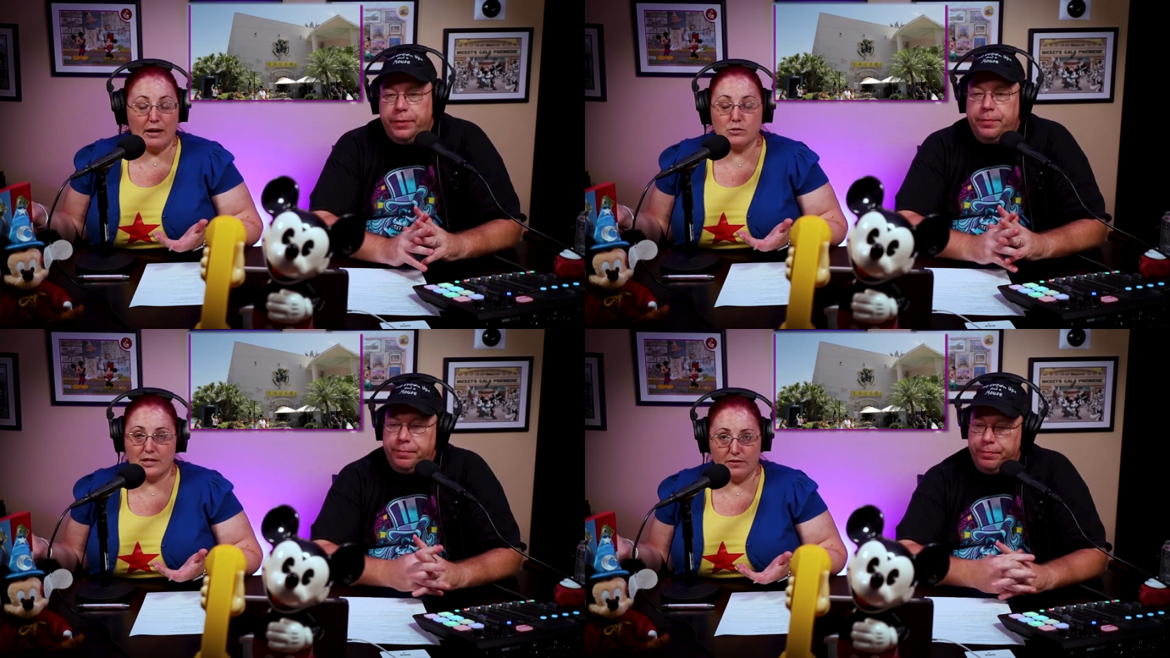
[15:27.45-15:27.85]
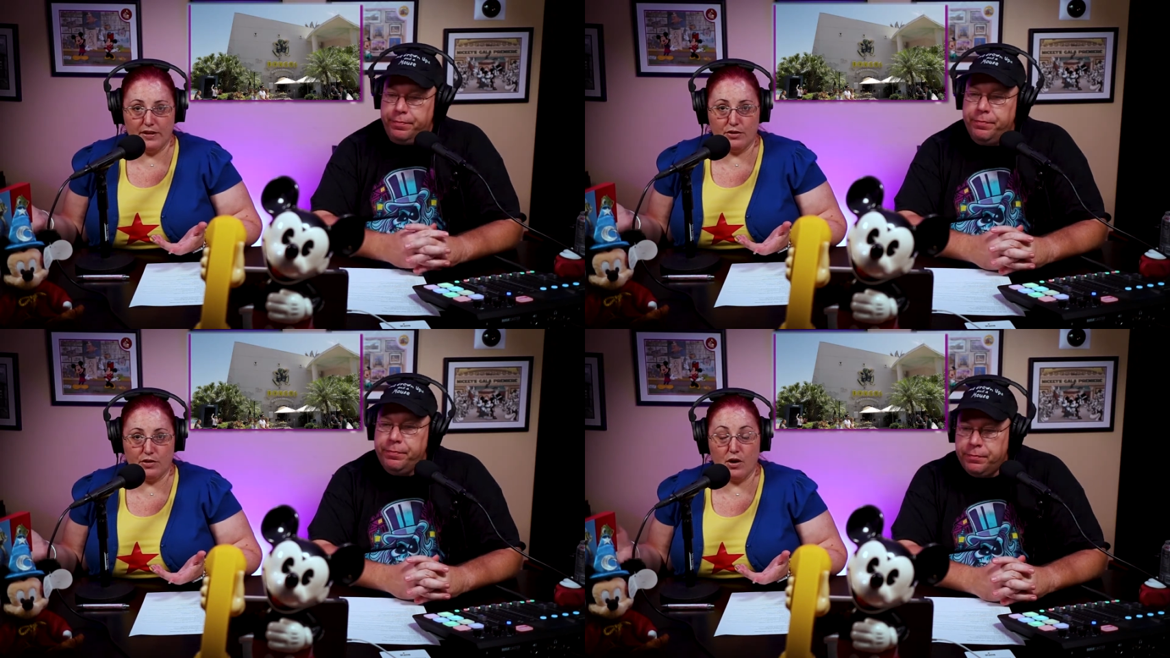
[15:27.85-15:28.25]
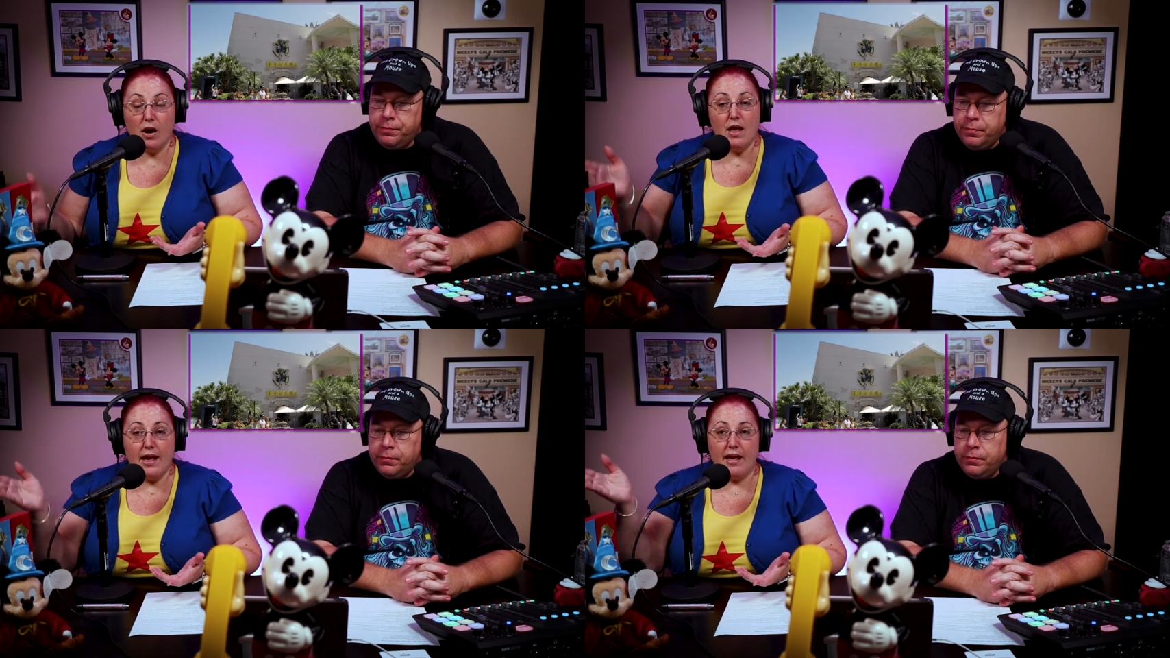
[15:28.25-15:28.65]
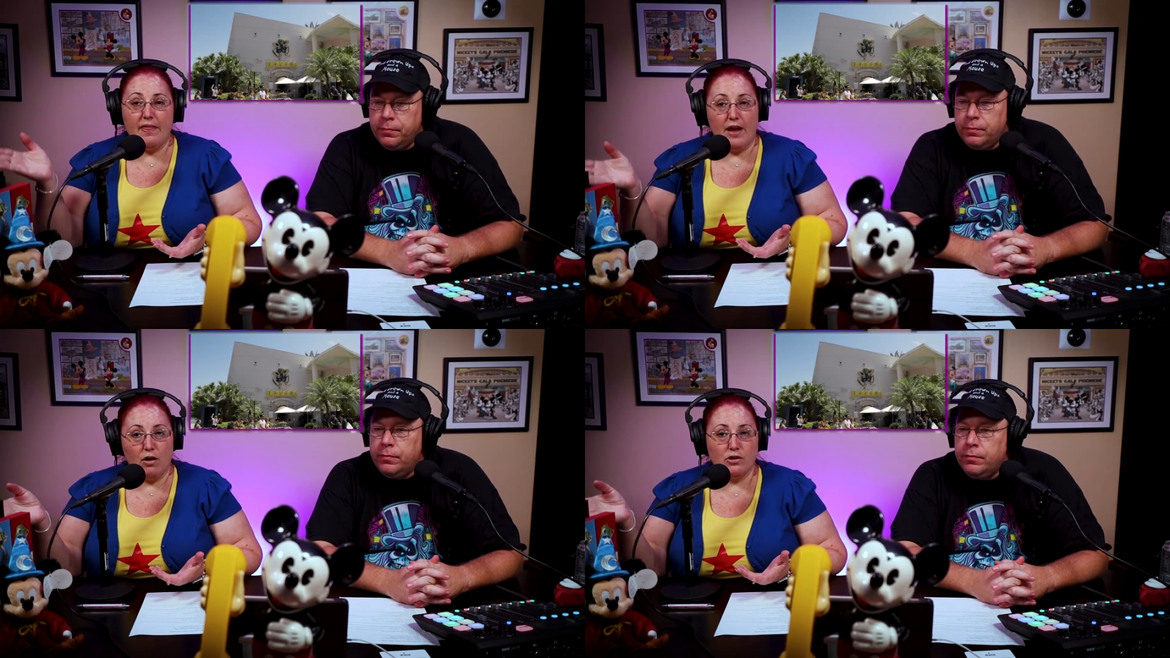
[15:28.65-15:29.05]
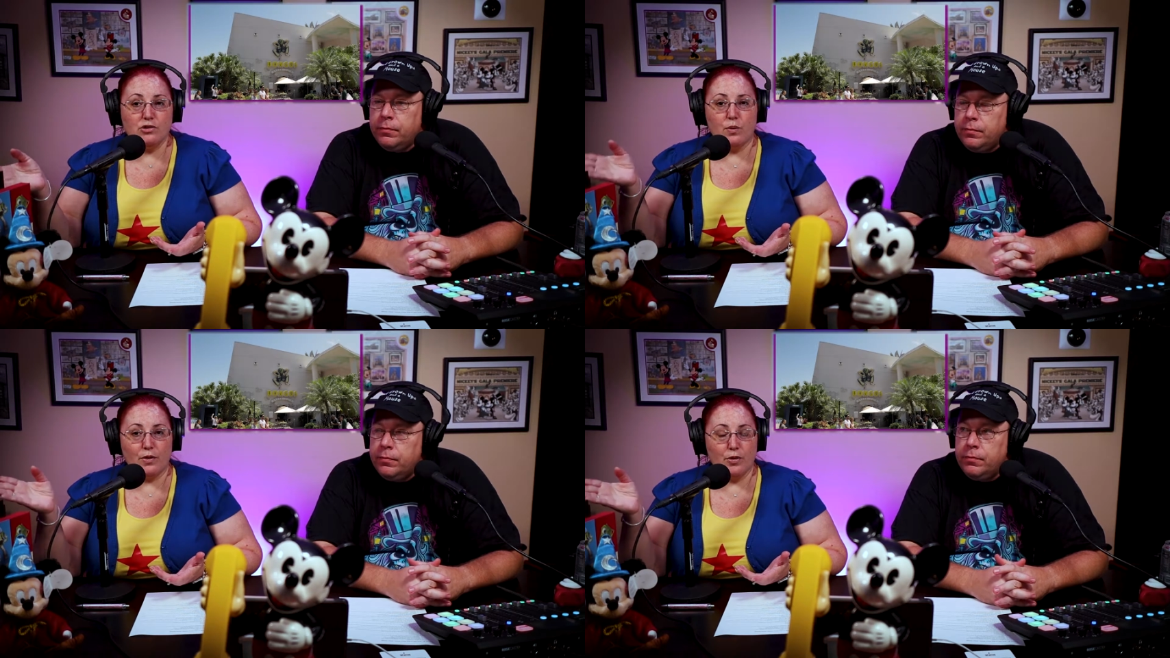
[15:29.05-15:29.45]
Speaker 1: an outside vendor, and they
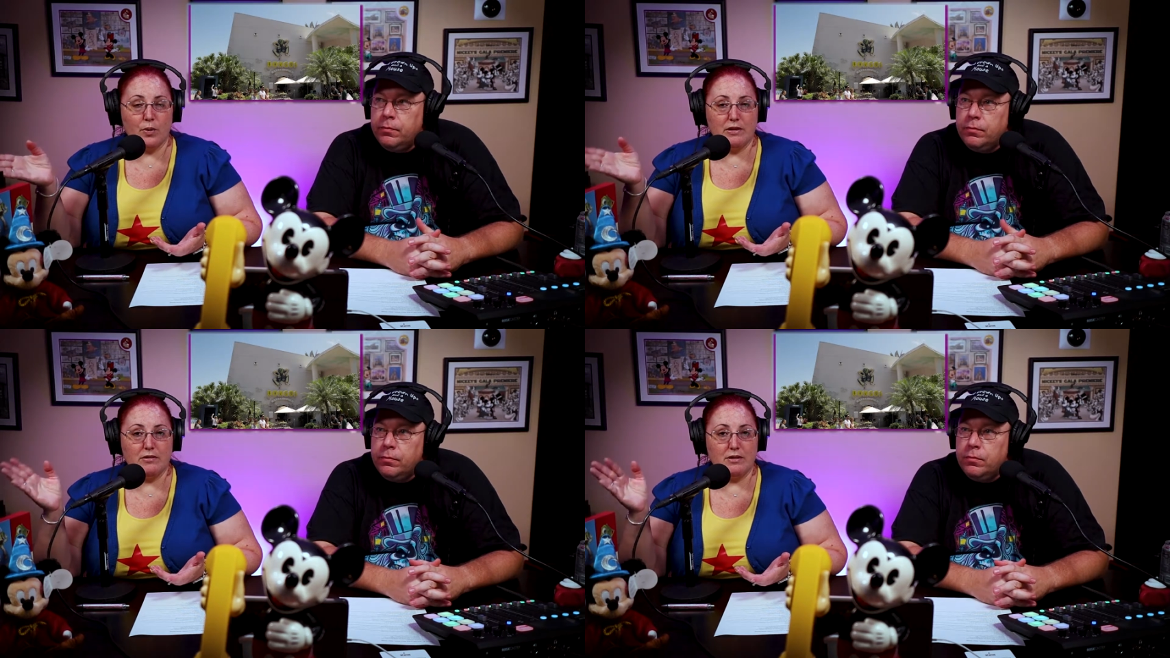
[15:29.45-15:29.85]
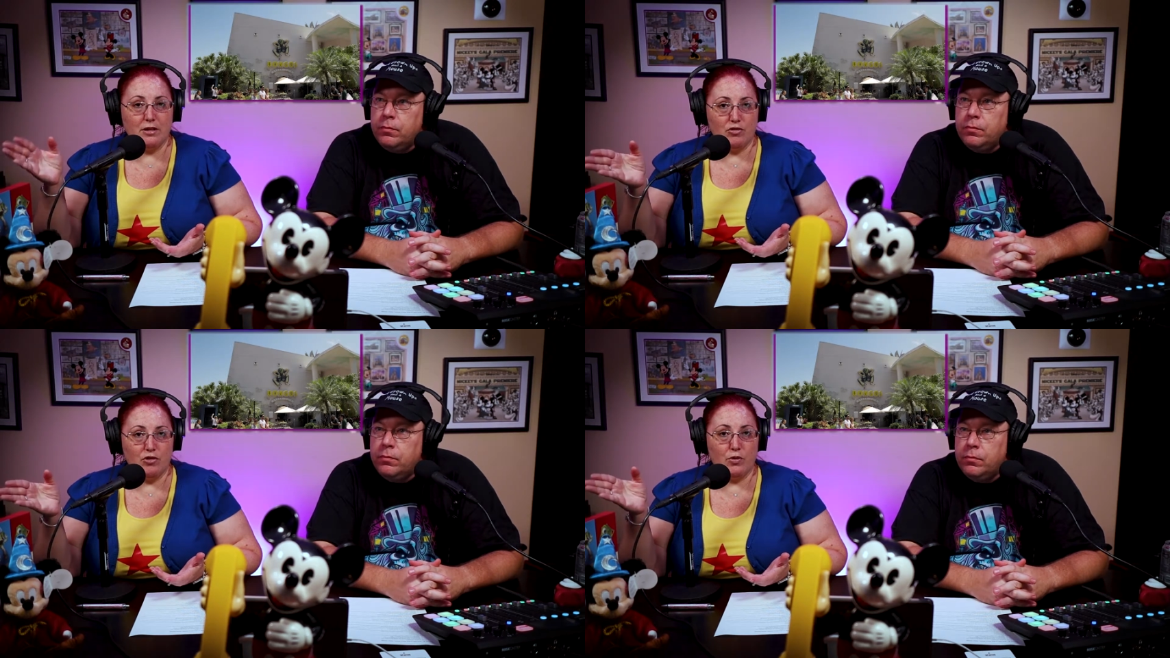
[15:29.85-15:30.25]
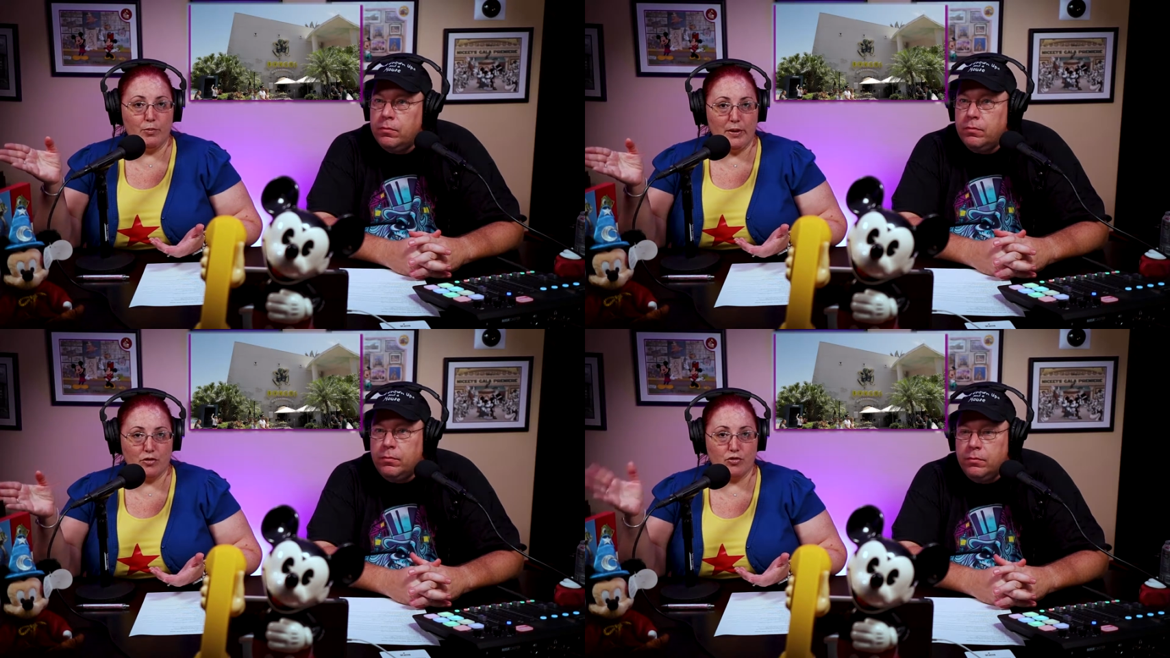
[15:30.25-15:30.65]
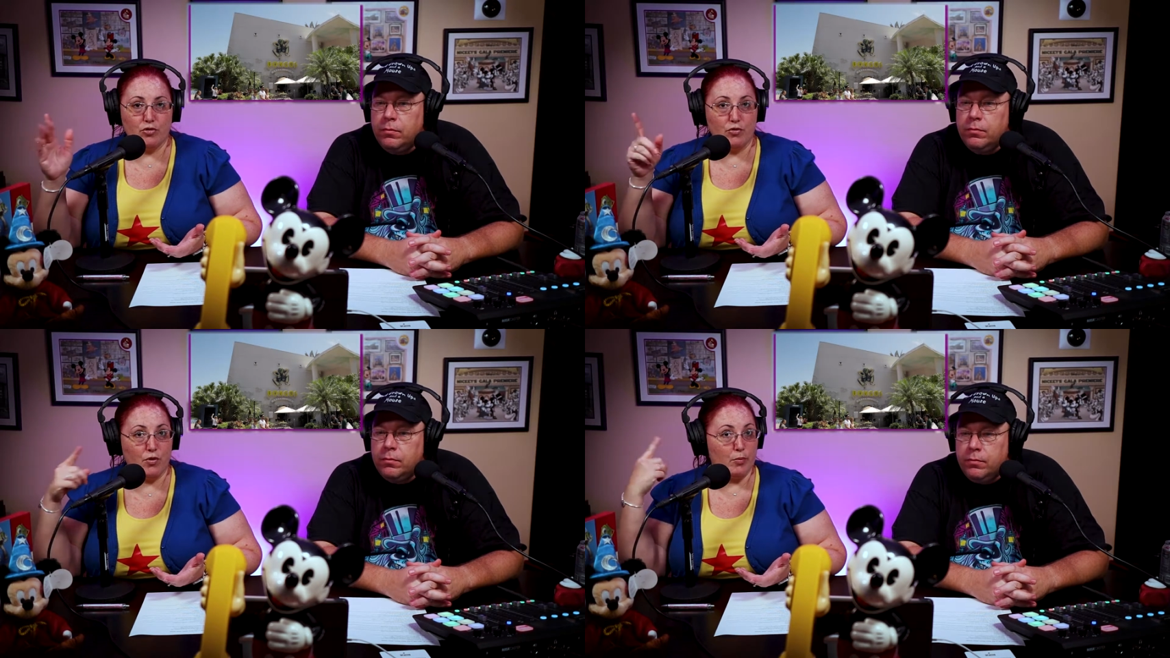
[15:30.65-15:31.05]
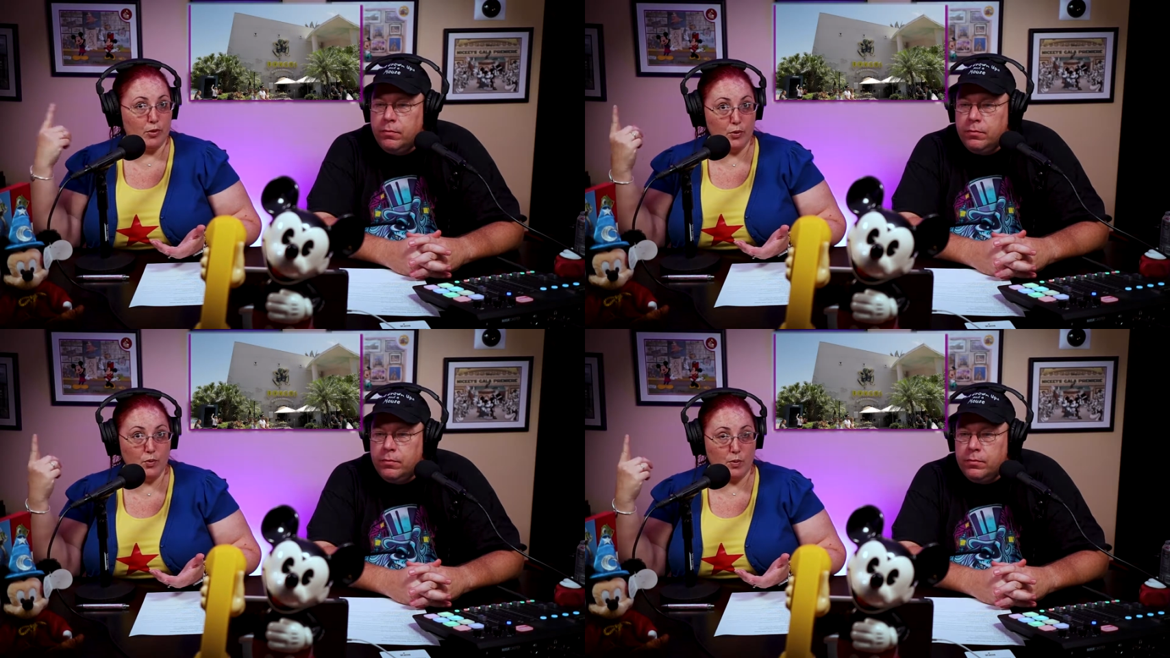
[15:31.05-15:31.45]
also are the ones that do the pictures for the
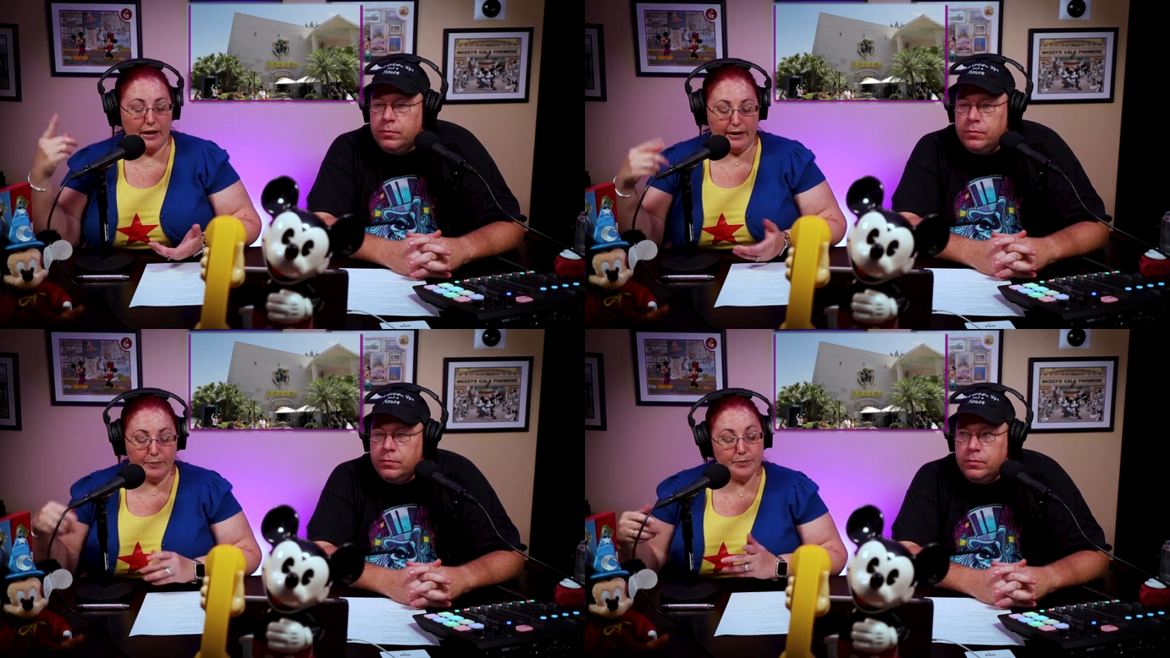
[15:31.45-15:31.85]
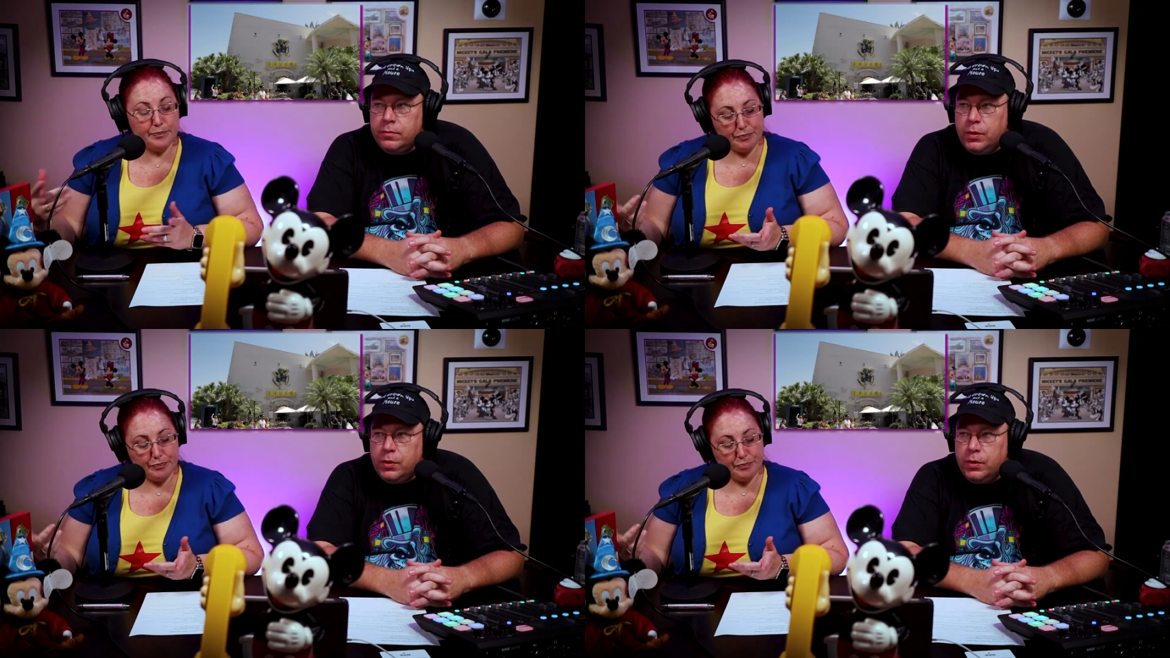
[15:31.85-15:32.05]
balloon ride,